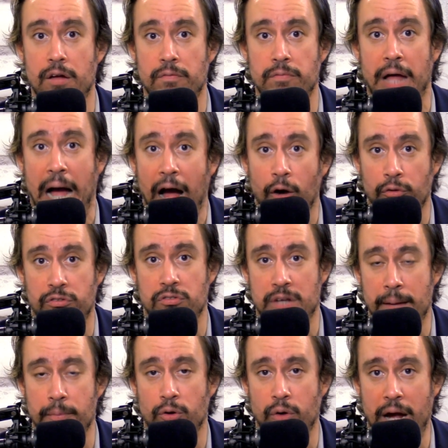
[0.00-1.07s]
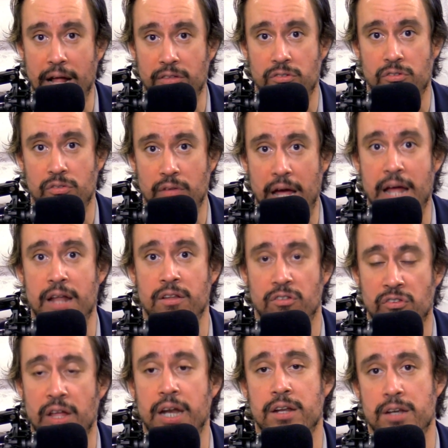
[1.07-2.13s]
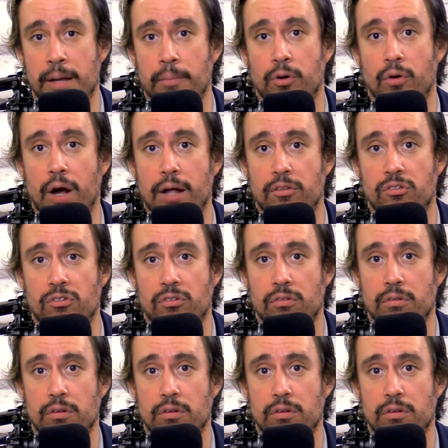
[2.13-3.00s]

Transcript: the House Democrats and the Senate Democrats.